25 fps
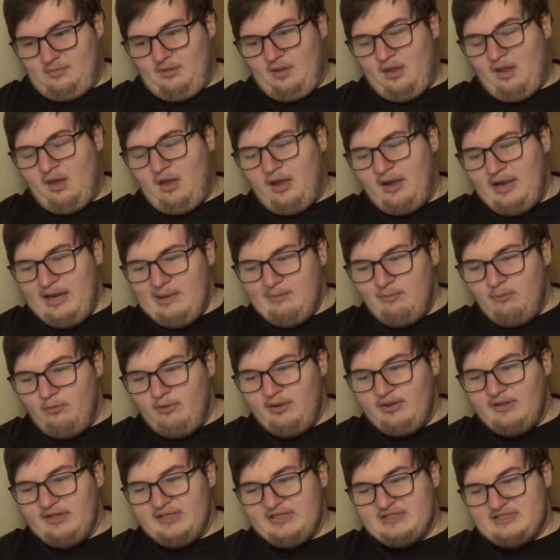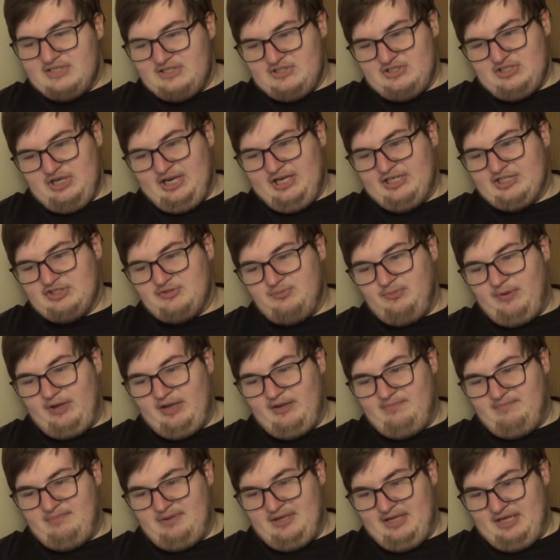I am willing to change my
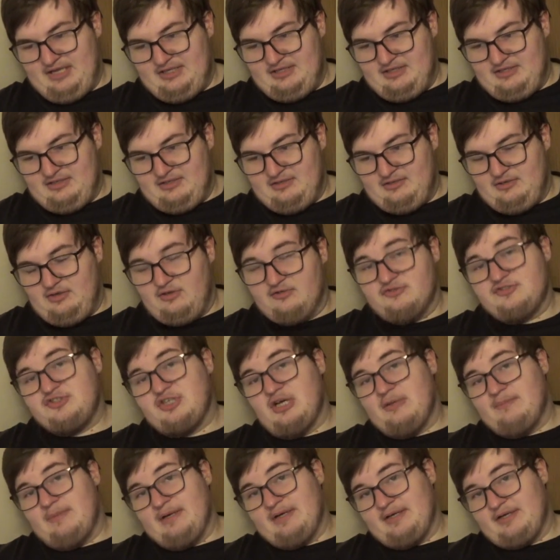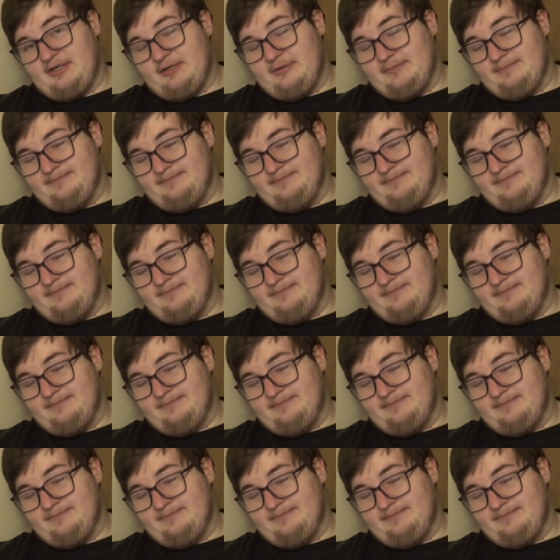opinion on Chimecho.